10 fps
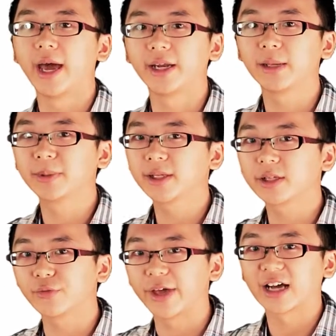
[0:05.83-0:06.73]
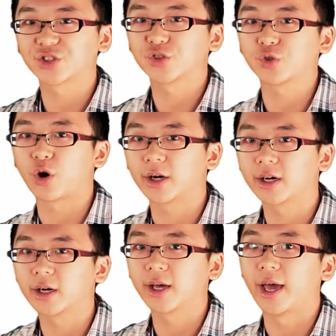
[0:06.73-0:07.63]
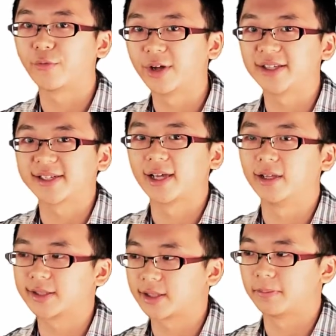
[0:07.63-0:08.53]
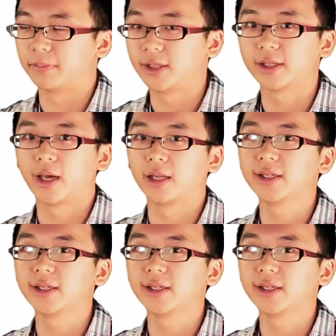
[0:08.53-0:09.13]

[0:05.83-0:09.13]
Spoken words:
enabling the reaction to occur at rates at least a million